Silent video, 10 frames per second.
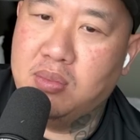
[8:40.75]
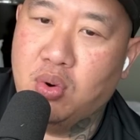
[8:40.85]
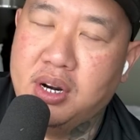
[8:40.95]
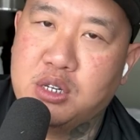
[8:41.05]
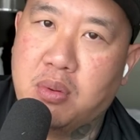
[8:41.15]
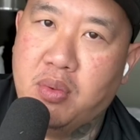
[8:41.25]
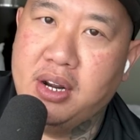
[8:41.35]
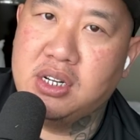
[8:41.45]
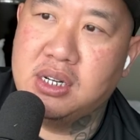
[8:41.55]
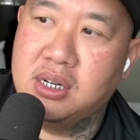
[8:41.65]
more
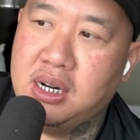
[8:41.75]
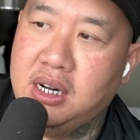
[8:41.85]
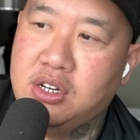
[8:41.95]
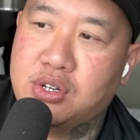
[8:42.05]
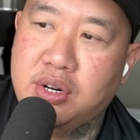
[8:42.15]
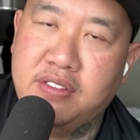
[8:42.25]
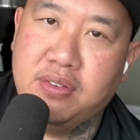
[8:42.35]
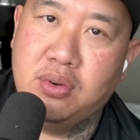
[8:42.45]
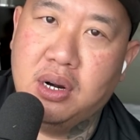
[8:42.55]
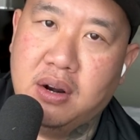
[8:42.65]
inspiration, eating street
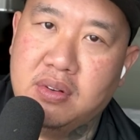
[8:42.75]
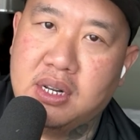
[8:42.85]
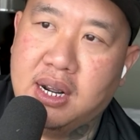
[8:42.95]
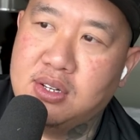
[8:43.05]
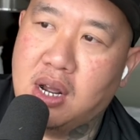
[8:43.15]
food and everything.